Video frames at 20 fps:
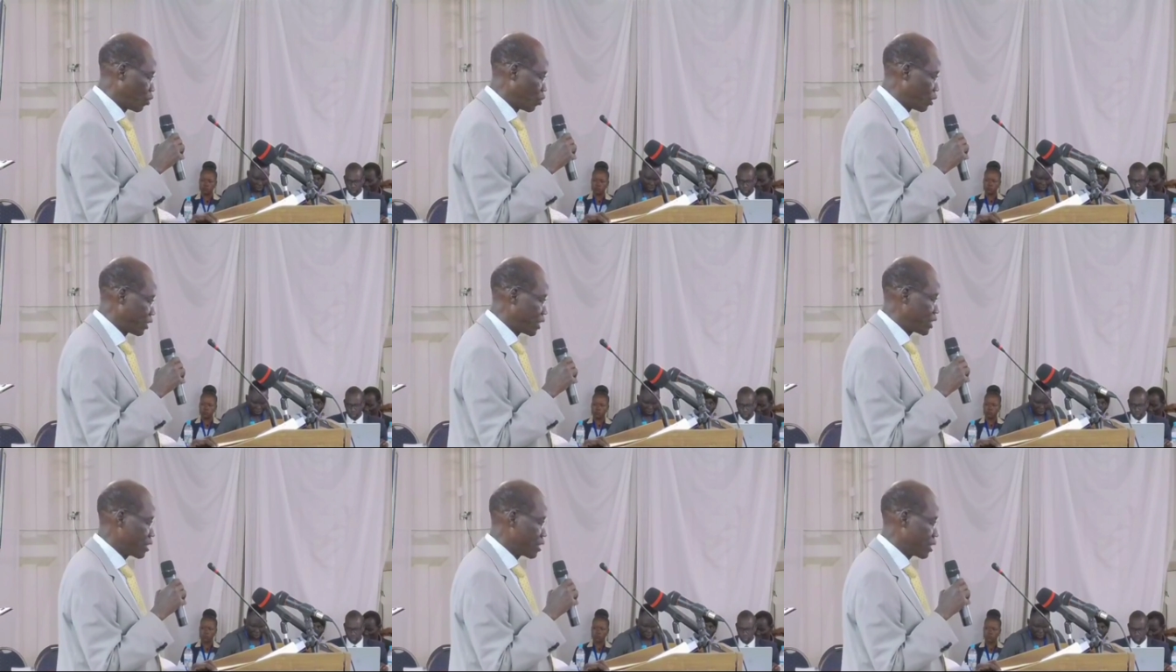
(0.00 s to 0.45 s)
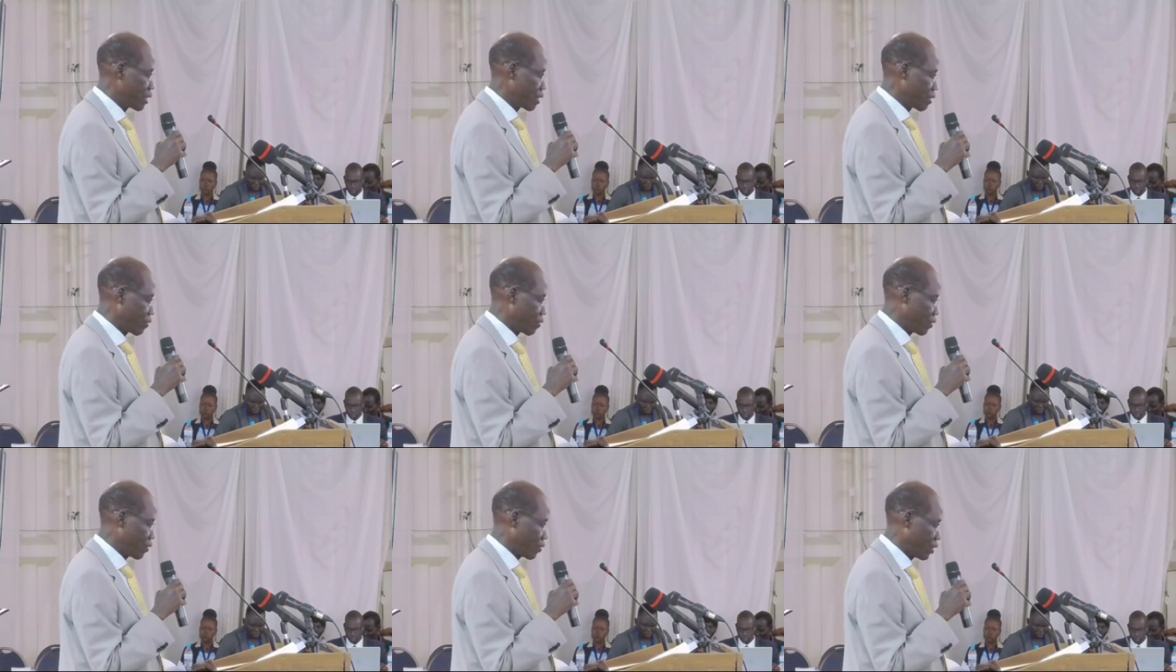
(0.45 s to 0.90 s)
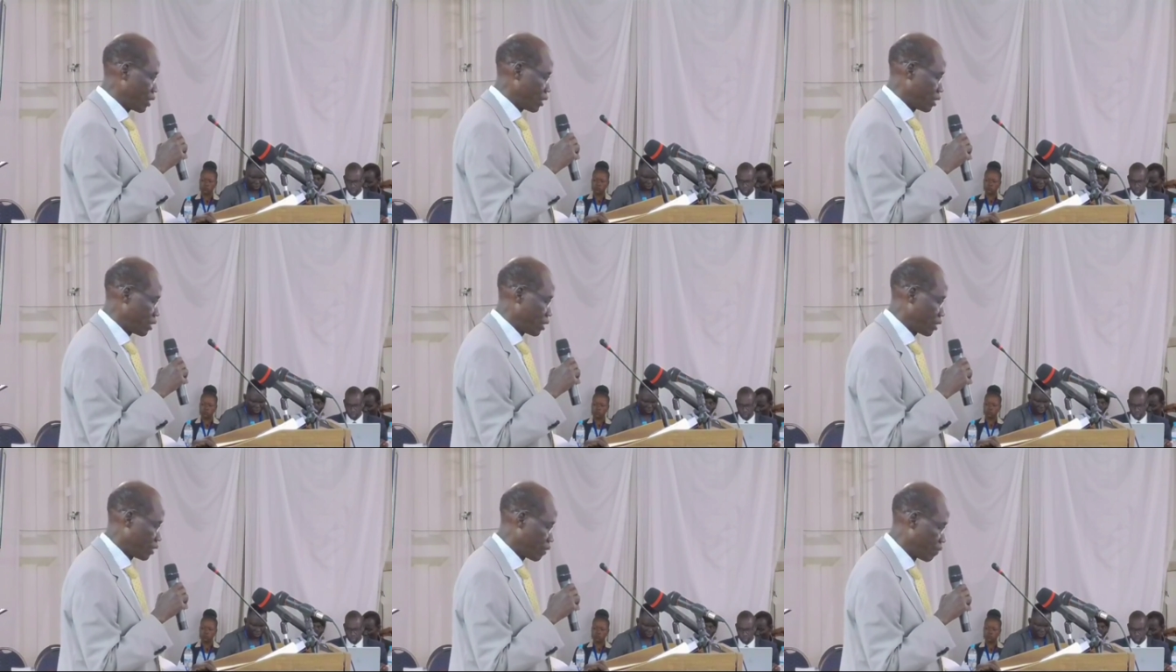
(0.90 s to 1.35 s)
teaching
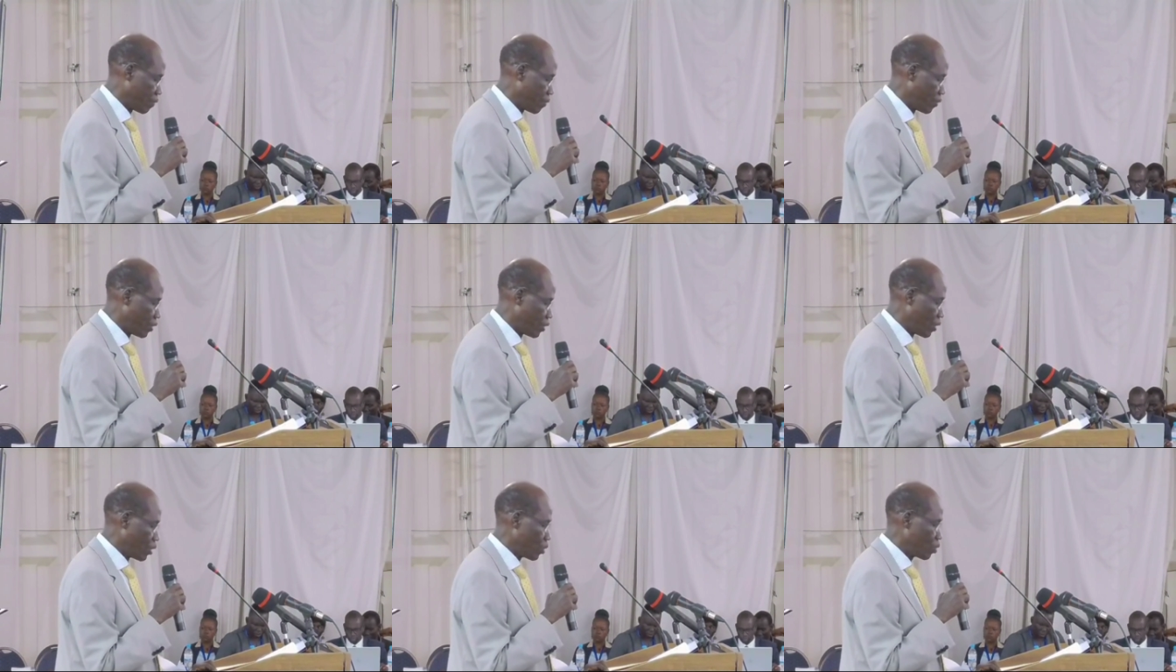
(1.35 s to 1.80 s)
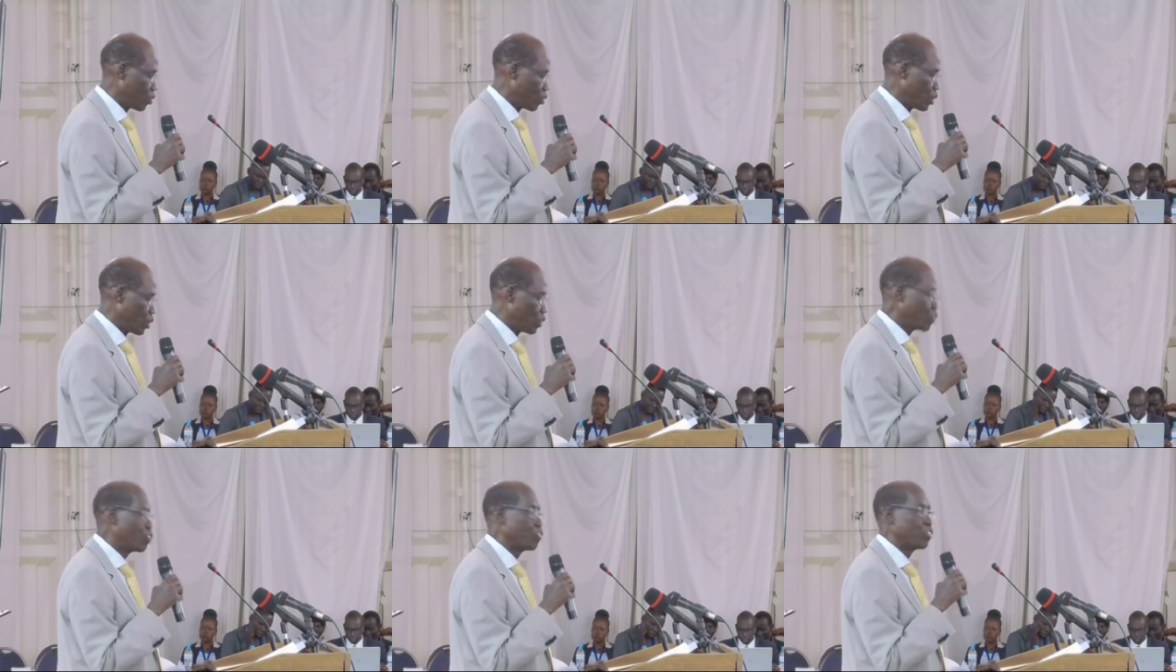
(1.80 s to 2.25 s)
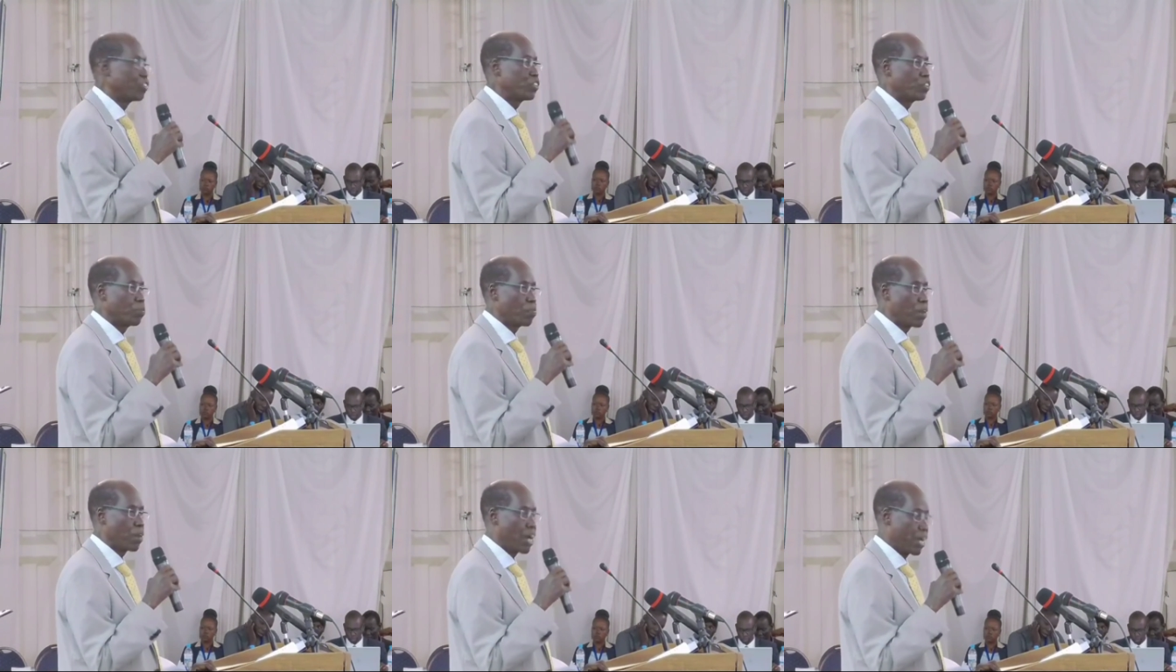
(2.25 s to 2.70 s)
facilities to the University of
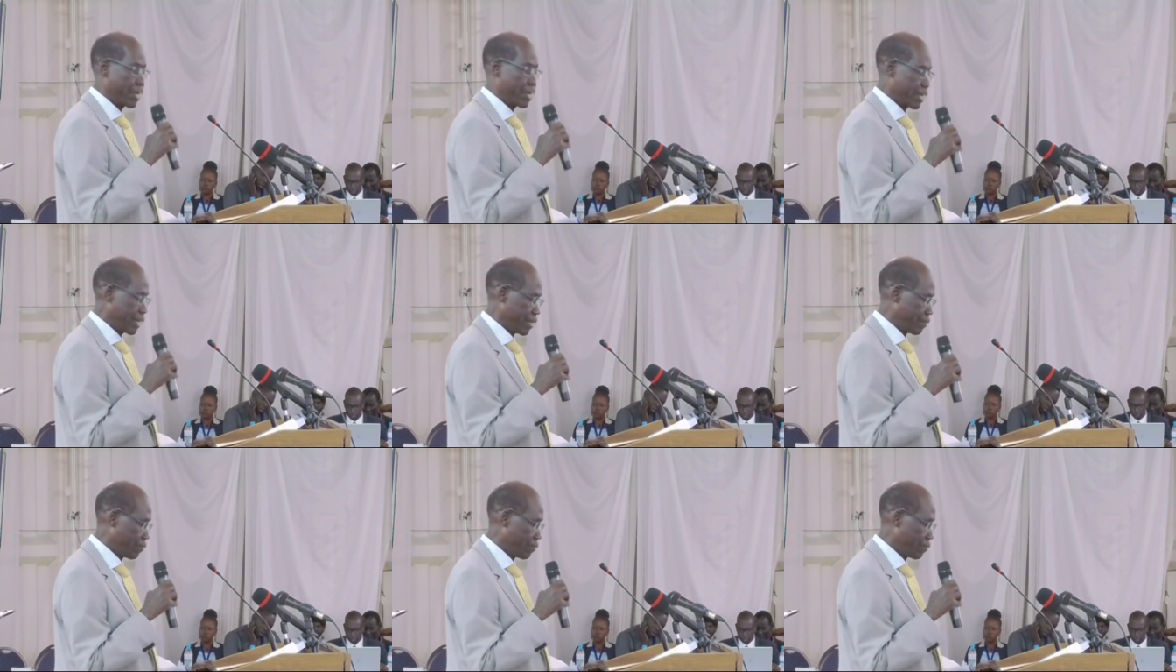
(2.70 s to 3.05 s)
Bahri,